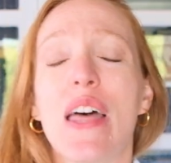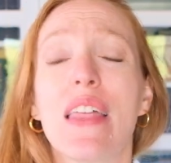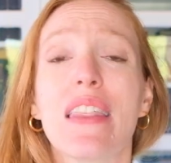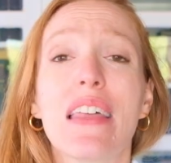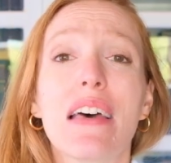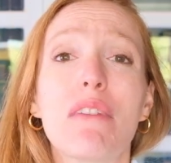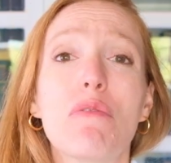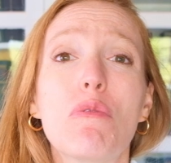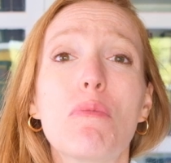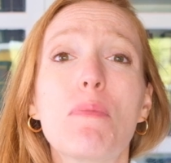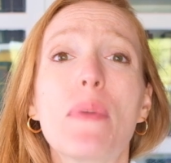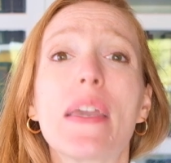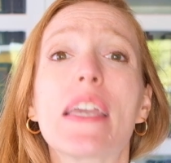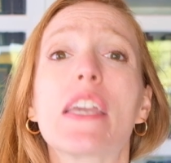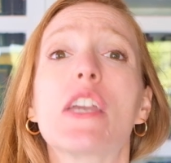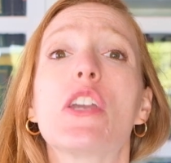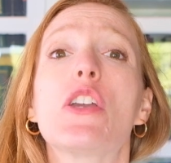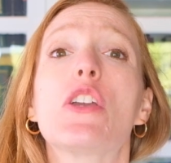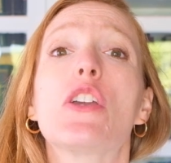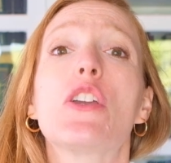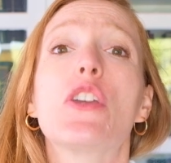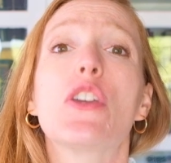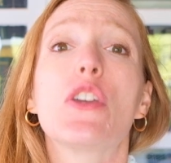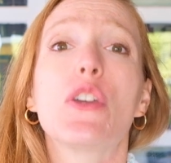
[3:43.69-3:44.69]
That will make a
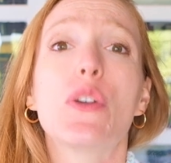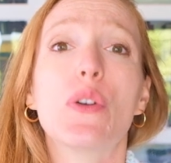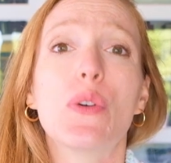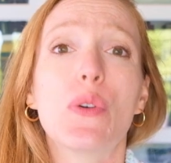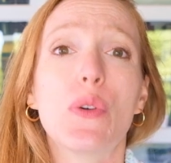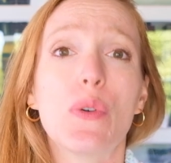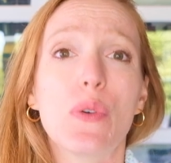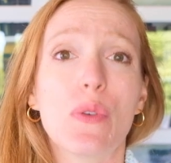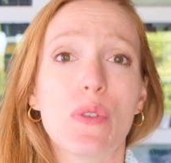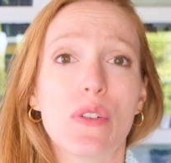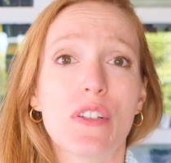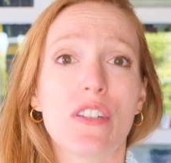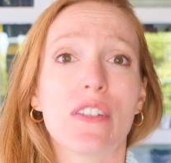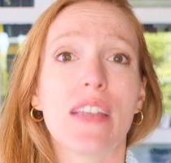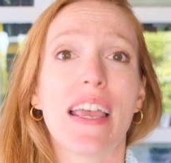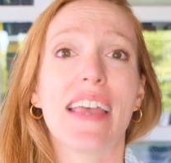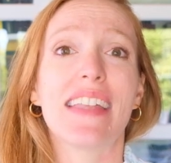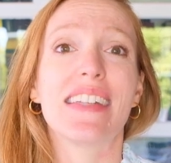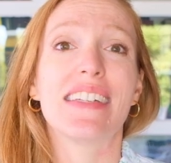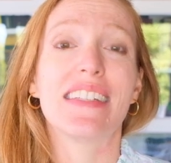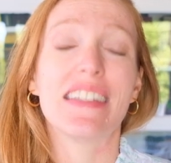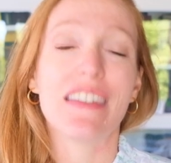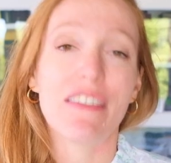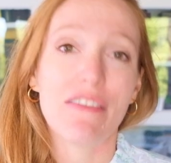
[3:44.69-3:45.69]
huge
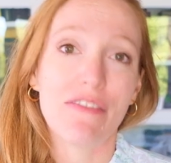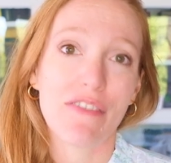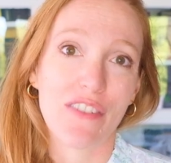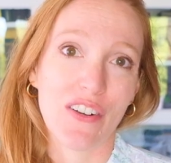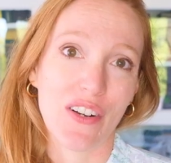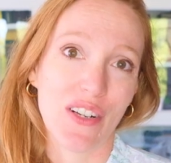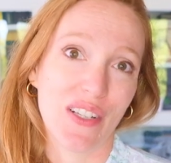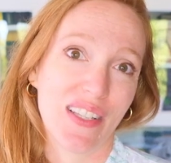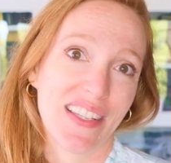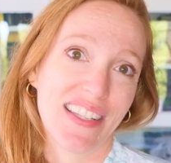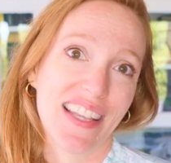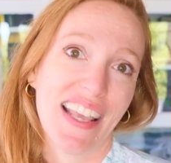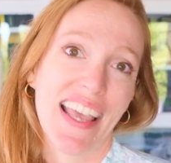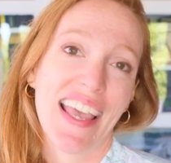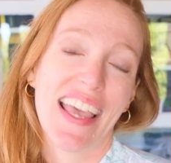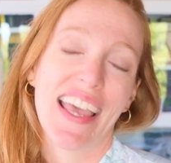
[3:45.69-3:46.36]
difference